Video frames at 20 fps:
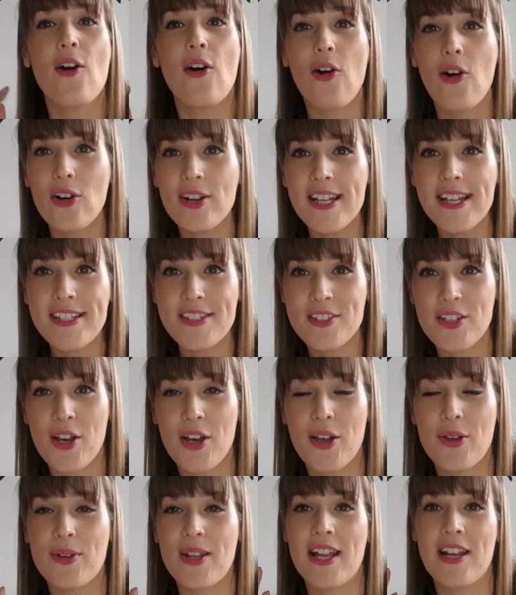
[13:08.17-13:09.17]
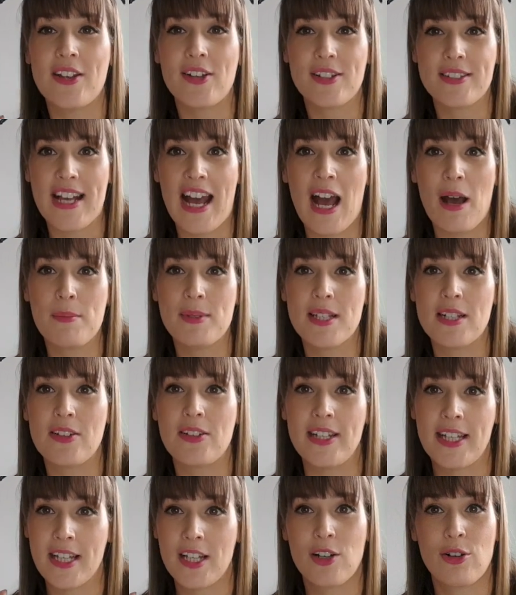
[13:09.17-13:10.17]
On its own, it looks
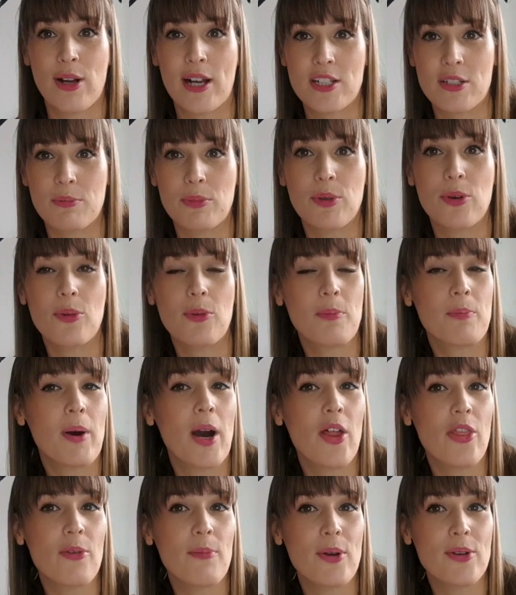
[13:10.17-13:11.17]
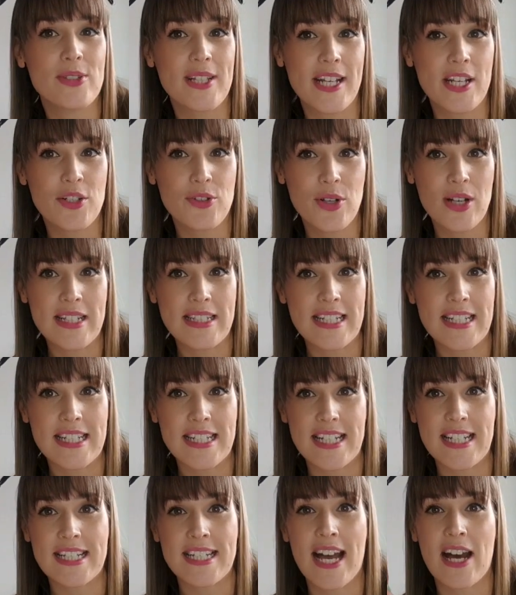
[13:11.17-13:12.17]
absolutely incredible, but the most interesting
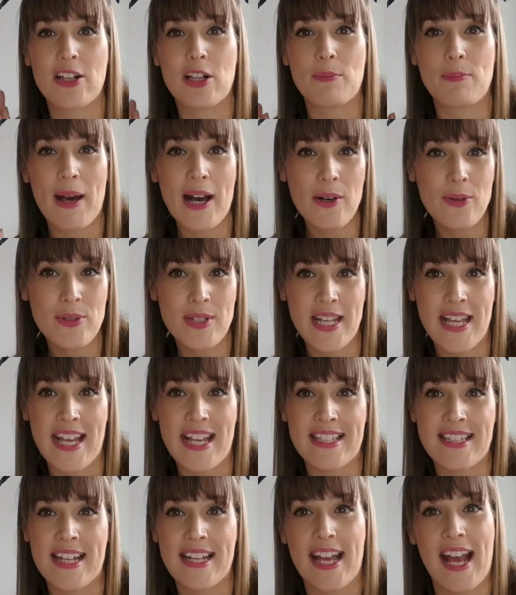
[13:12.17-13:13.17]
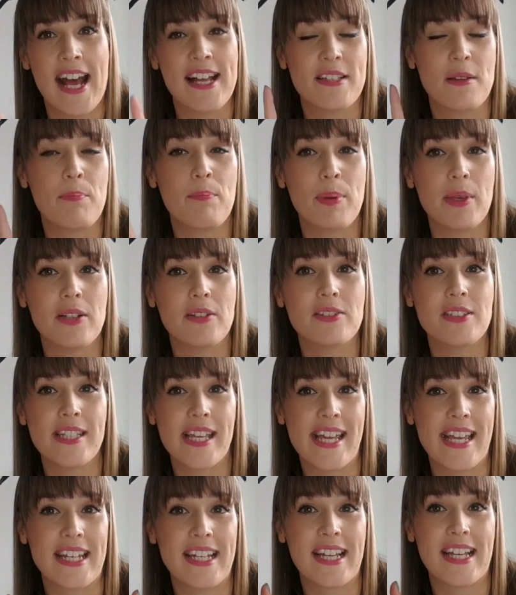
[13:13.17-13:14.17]
detail about it is that it has a
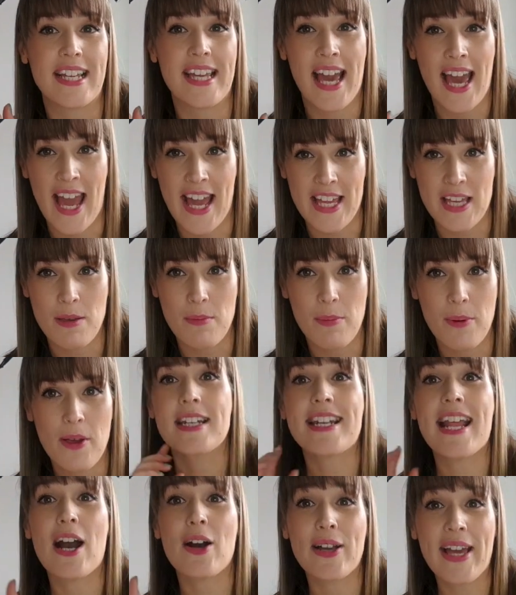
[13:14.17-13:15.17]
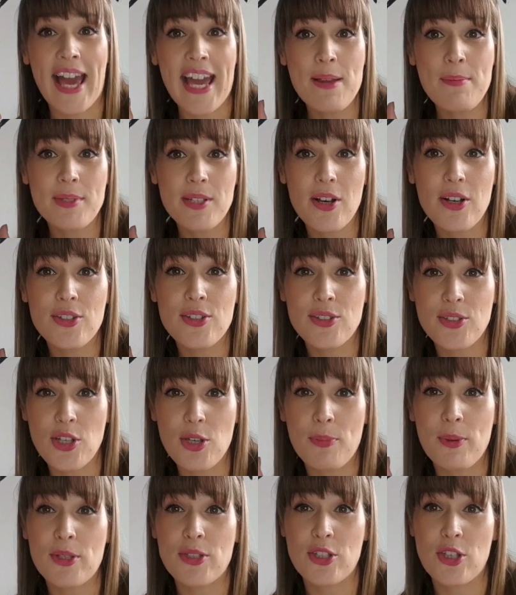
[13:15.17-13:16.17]
built-in cape. Now, capes are
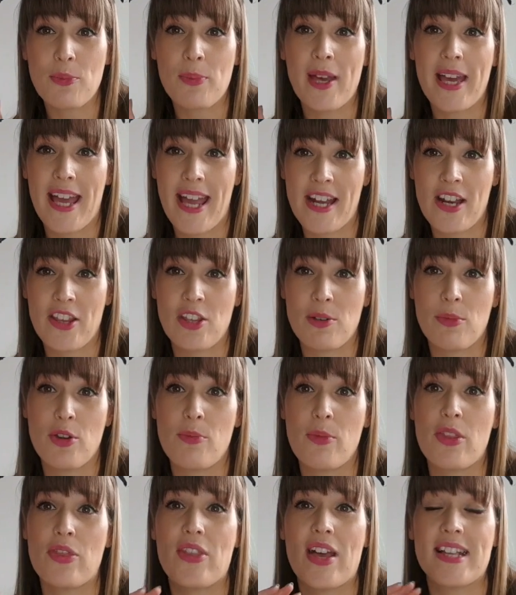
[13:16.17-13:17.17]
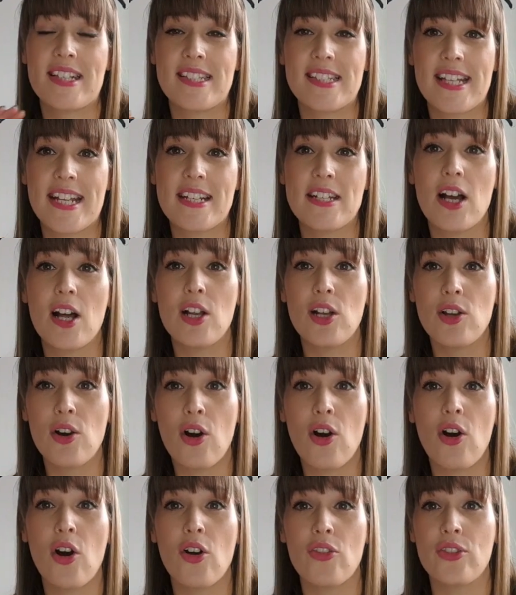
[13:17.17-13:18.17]
super in at the moment. They're seen a
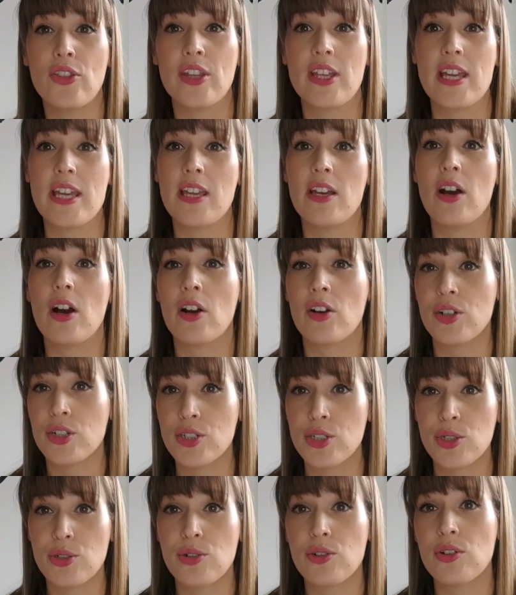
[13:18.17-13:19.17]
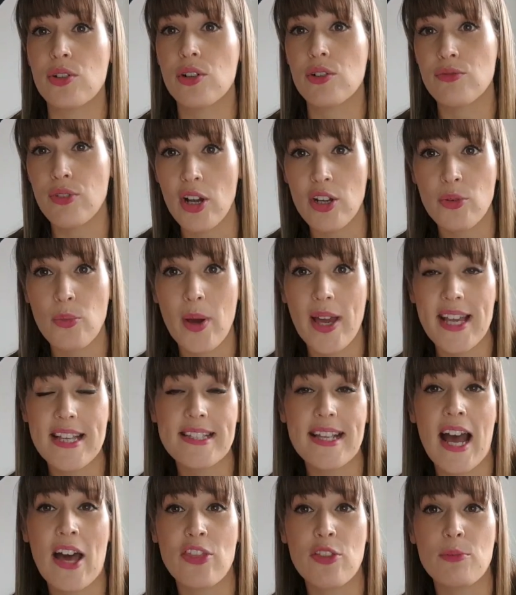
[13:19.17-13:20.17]
lot on the couture
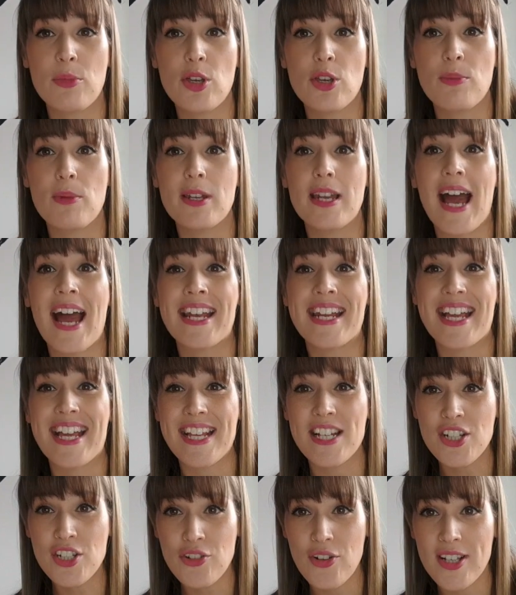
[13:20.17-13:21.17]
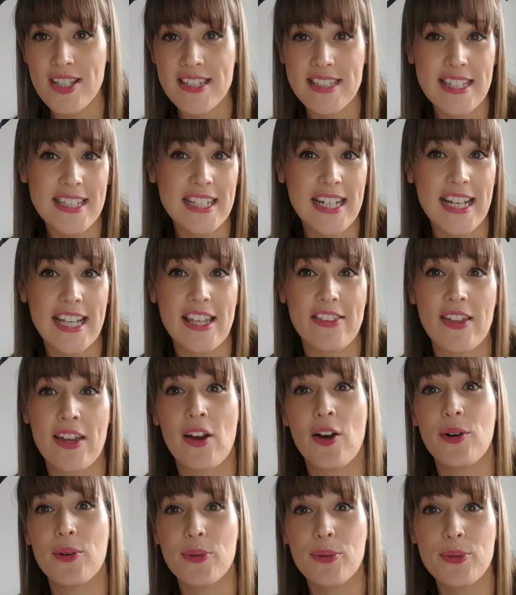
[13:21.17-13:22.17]
runways at the moment, and interestingly, they
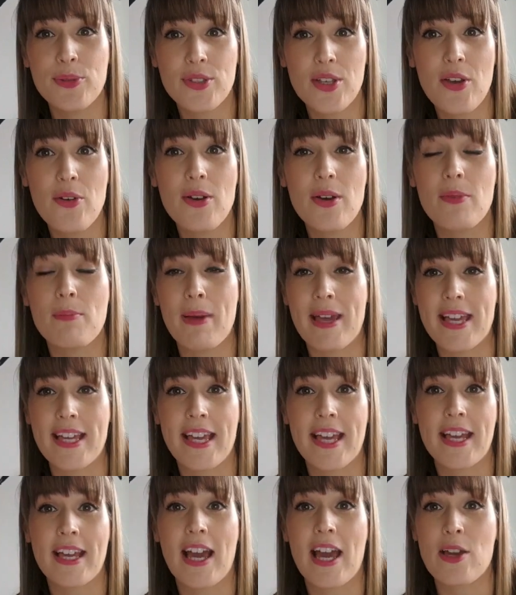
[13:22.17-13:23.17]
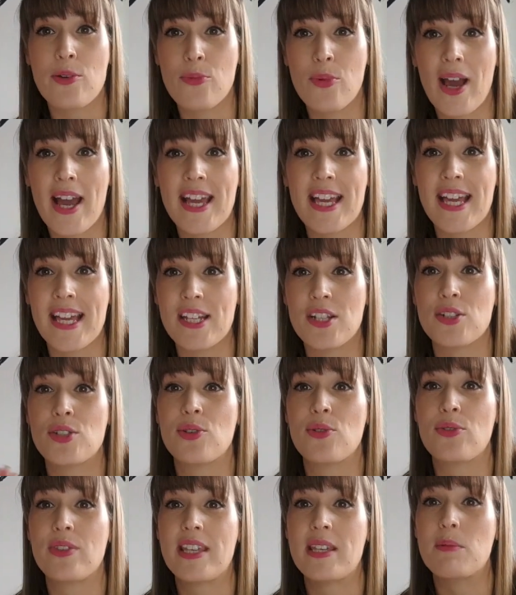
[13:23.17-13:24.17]
are also making a way
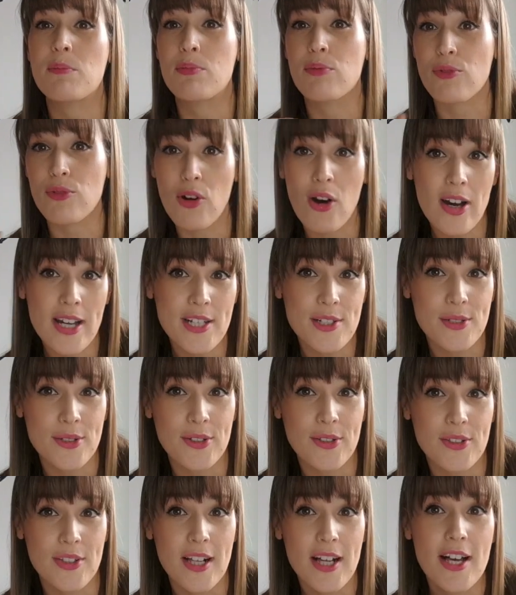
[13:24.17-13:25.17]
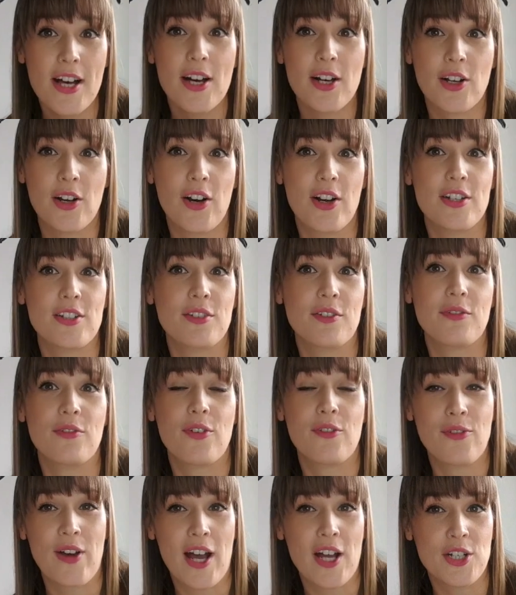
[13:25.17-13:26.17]
into the bridal kind of
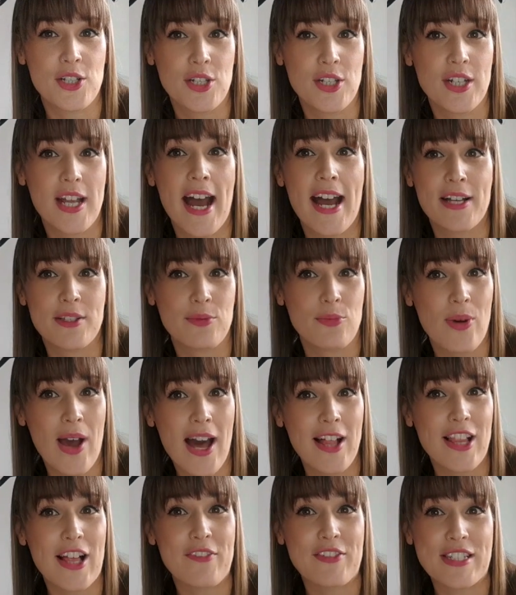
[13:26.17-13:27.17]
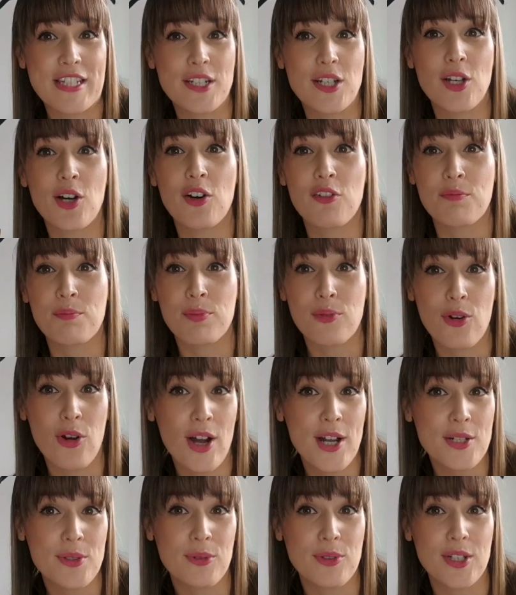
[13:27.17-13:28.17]
fashion as well. I've seen a lot of
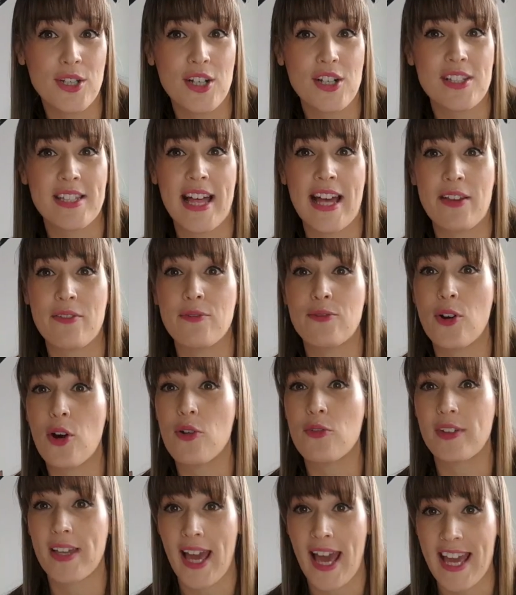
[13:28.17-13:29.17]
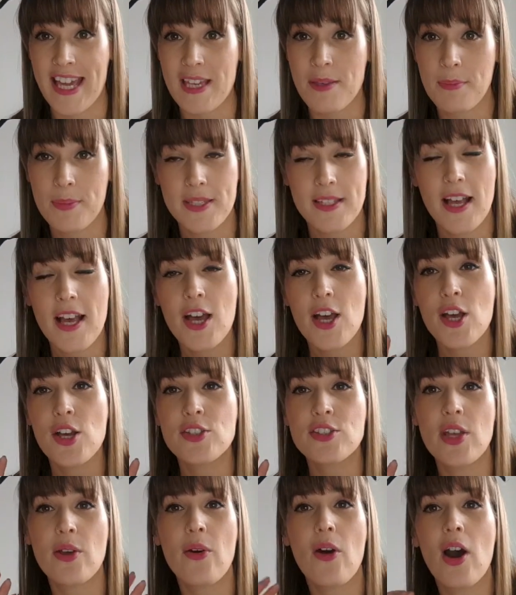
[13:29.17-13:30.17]
bridal looks that involve capes.
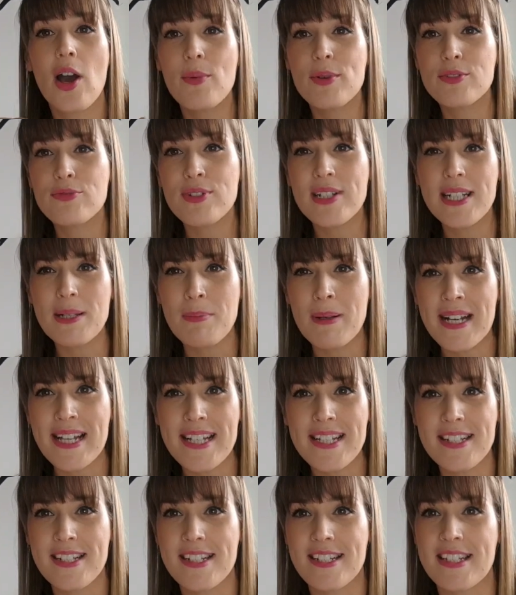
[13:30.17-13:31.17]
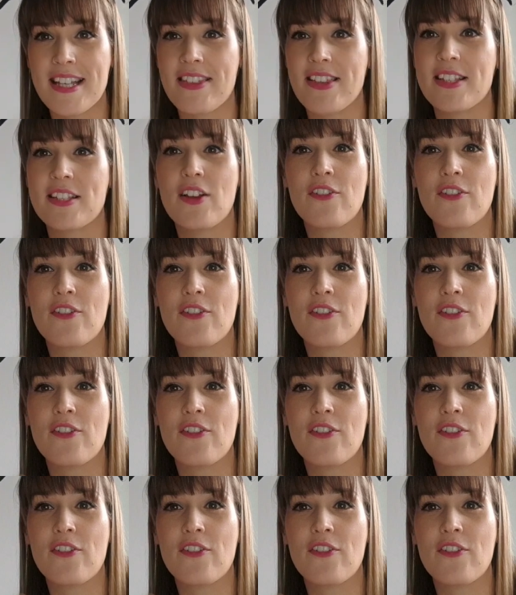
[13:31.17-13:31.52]
So I was really pleased to see this.